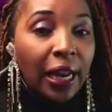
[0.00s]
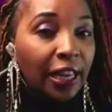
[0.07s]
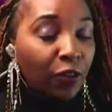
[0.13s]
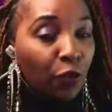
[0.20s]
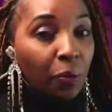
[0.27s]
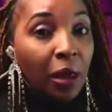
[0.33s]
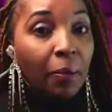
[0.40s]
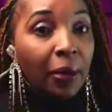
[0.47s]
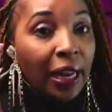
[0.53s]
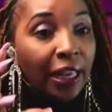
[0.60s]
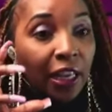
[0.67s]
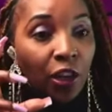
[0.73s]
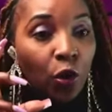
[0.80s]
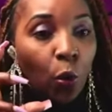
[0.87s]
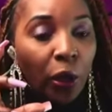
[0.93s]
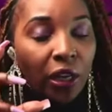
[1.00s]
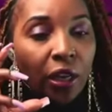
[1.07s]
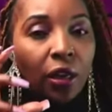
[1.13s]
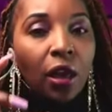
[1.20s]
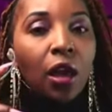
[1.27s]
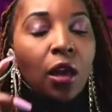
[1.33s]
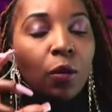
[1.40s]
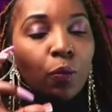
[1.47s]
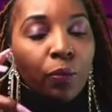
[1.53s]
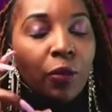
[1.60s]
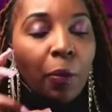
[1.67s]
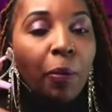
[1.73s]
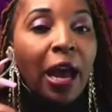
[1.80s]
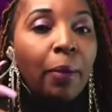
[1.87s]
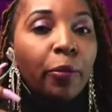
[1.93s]
Like, remember, like, you know, when the,
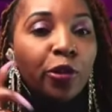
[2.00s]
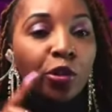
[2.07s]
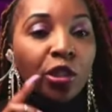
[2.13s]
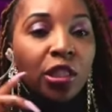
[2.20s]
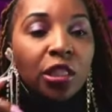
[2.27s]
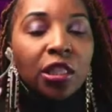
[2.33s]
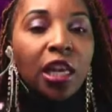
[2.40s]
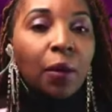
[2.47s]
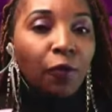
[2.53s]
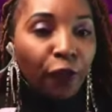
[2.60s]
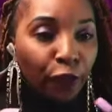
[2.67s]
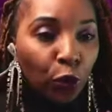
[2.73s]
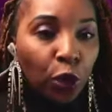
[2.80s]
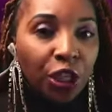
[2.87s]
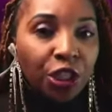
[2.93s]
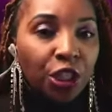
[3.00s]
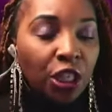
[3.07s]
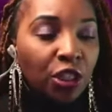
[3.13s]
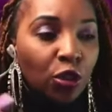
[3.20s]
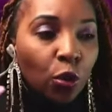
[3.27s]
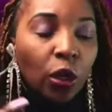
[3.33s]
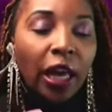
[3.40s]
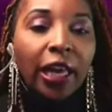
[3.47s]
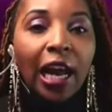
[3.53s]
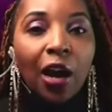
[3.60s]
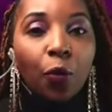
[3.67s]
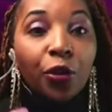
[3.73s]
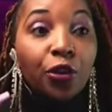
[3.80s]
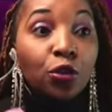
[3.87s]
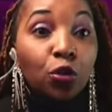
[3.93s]
the Bible used the term foolish, it's not like
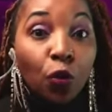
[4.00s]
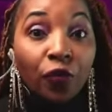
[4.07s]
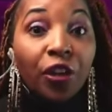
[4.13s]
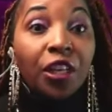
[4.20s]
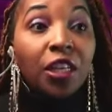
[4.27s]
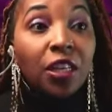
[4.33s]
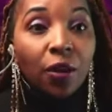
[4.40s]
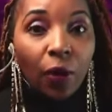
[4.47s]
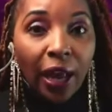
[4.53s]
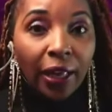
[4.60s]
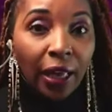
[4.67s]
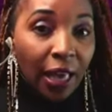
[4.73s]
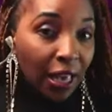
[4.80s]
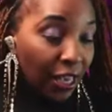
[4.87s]
how we use over here, right?